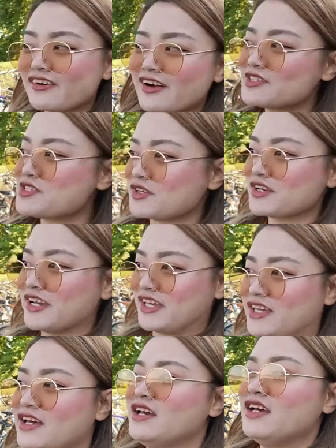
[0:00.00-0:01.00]
around Zurich.
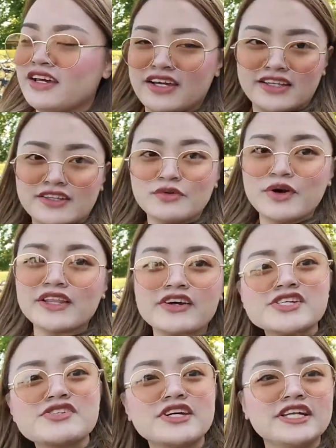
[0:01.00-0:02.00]
The weather
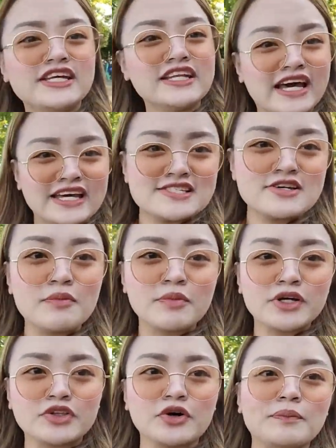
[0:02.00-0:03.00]
is really nice.
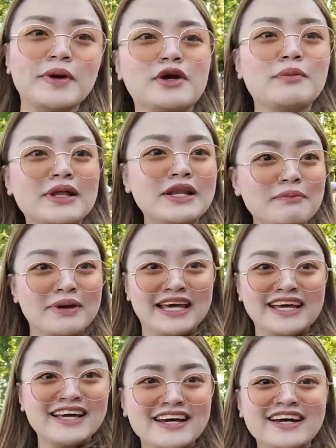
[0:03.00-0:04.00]
Summer to, pero malamig.